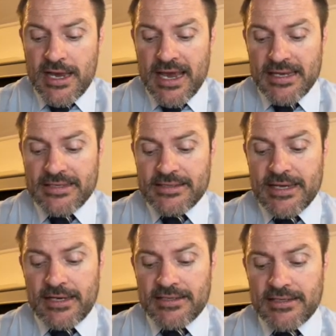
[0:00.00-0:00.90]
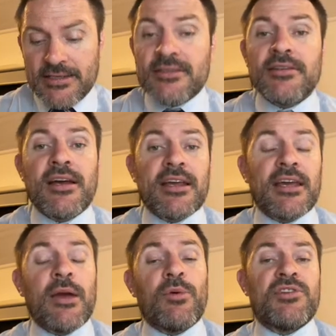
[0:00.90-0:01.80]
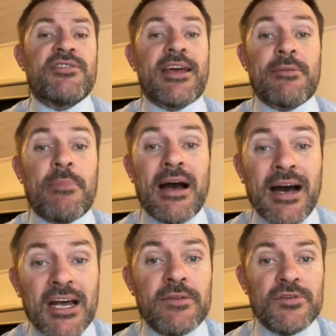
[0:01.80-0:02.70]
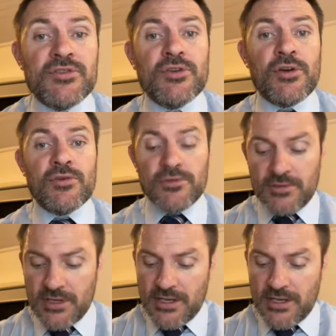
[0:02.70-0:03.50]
A sector, okay, which is a part of a circle,